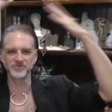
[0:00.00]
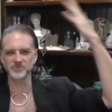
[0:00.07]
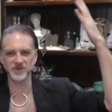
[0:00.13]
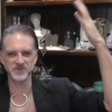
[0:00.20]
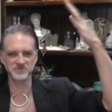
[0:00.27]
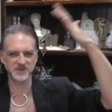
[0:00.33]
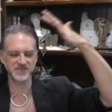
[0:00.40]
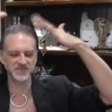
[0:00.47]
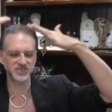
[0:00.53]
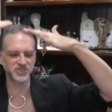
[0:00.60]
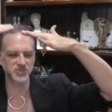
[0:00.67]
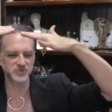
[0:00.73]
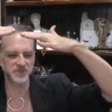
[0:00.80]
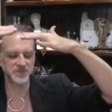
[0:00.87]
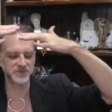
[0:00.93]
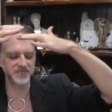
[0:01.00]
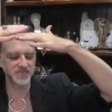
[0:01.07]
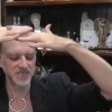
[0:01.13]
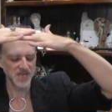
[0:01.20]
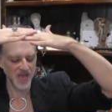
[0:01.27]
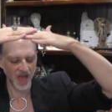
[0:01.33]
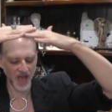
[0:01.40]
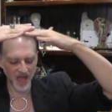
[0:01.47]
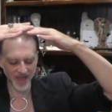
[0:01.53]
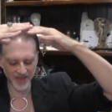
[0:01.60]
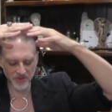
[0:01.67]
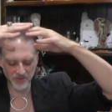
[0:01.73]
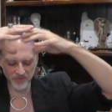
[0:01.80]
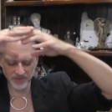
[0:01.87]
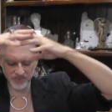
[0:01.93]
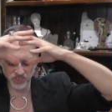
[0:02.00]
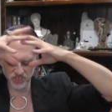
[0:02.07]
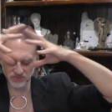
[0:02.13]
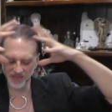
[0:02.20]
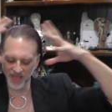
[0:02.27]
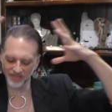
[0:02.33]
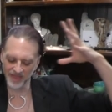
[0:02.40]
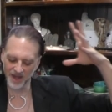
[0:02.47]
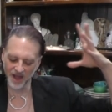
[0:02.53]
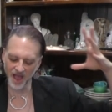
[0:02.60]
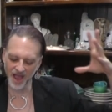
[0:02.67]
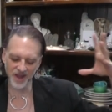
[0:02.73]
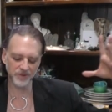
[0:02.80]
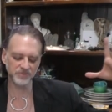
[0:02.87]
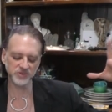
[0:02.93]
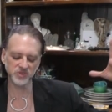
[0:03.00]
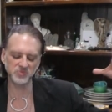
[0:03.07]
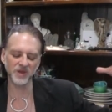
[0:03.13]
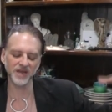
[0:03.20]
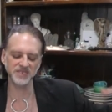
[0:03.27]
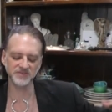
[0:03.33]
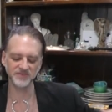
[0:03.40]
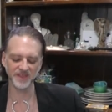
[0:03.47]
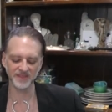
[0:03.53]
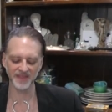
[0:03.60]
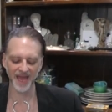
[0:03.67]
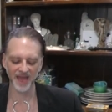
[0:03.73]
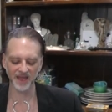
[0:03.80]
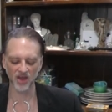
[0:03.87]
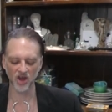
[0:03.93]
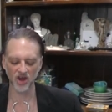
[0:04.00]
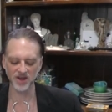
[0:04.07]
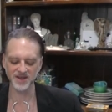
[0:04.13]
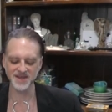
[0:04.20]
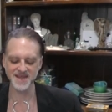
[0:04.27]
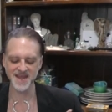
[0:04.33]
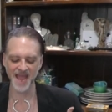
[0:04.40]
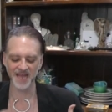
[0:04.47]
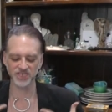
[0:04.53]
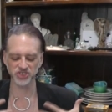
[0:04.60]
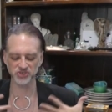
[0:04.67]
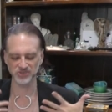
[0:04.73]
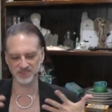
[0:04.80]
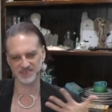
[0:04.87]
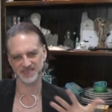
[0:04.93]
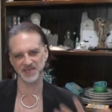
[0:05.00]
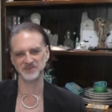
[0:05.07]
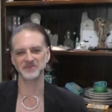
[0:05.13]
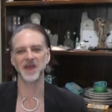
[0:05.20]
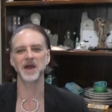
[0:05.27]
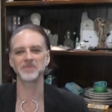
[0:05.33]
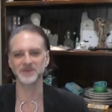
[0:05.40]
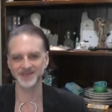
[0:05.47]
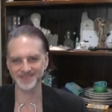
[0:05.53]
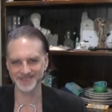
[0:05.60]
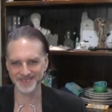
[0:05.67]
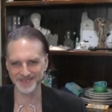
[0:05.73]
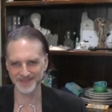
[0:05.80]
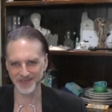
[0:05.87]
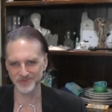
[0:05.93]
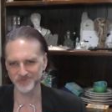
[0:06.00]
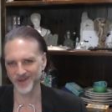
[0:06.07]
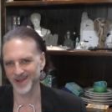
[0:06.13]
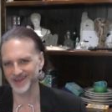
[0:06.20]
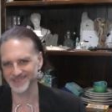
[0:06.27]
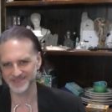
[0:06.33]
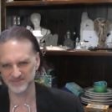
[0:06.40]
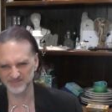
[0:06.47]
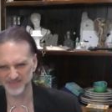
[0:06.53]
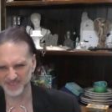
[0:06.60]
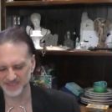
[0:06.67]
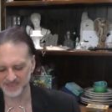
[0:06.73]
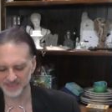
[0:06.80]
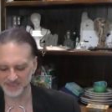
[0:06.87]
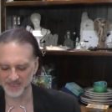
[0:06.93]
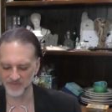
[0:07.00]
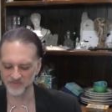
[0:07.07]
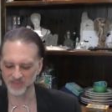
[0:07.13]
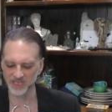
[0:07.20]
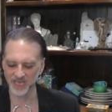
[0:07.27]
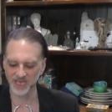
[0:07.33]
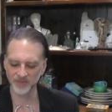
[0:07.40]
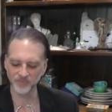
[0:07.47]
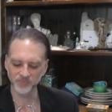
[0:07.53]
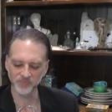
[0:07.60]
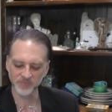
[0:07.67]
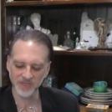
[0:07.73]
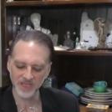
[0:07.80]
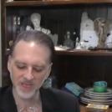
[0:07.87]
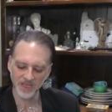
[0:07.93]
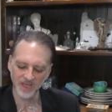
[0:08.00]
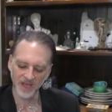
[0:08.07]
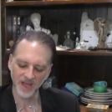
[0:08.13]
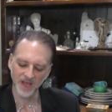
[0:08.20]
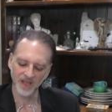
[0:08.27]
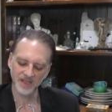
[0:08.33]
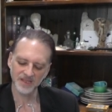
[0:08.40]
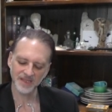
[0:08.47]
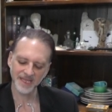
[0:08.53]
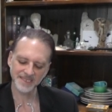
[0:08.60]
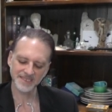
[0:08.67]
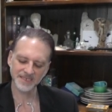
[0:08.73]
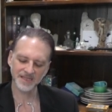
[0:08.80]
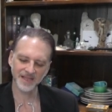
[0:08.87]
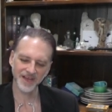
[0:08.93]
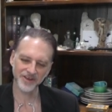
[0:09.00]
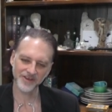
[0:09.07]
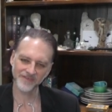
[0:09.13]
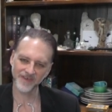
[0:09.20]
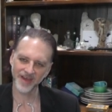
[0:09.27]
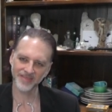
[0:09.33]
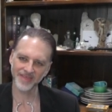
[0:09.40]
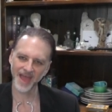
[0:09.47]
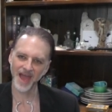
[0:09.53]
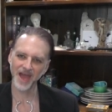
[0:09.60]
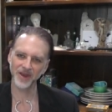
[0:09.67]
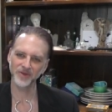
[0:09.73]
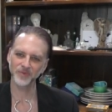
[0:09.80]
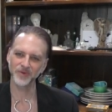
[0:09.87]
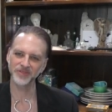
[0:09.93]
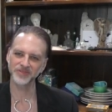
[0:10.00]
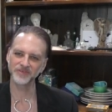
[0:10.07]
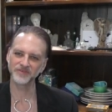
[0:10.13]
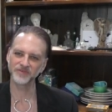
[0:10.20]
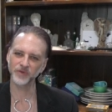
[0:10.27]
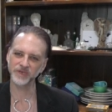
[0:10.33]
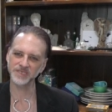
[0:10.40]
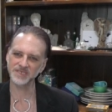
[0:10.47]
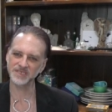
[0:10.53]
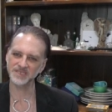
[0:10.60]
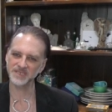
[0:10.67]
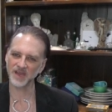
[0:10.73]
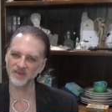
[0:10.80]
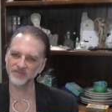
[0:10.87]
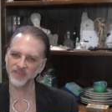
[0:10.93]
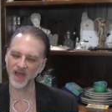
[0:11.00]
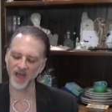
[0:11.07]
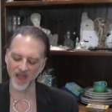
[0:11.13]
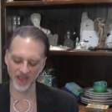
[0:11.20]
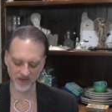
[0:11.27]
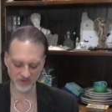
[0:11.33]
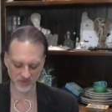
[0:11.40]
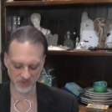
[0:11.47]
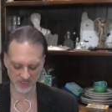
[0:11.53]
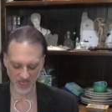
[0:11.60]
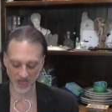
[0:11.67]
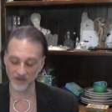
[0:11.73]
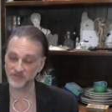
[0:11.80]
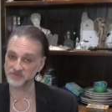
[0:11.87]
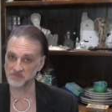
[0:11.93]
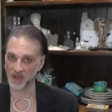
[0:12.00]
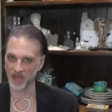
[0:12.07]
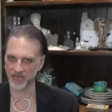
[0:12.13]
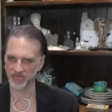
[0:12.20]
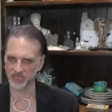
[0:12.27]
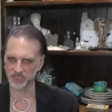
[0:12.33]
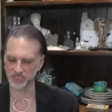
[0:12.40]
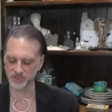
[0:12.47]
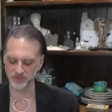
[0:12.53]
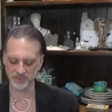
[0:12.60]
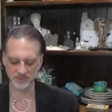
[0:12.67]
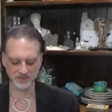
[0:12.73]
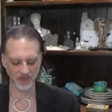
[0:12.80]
was raised by a teacher. What do you want? Uh, to get that higher perspective, then that our natural state of happiness can then rise. It's lovely. Let's clarify that with the voices of the higher selves, mine included.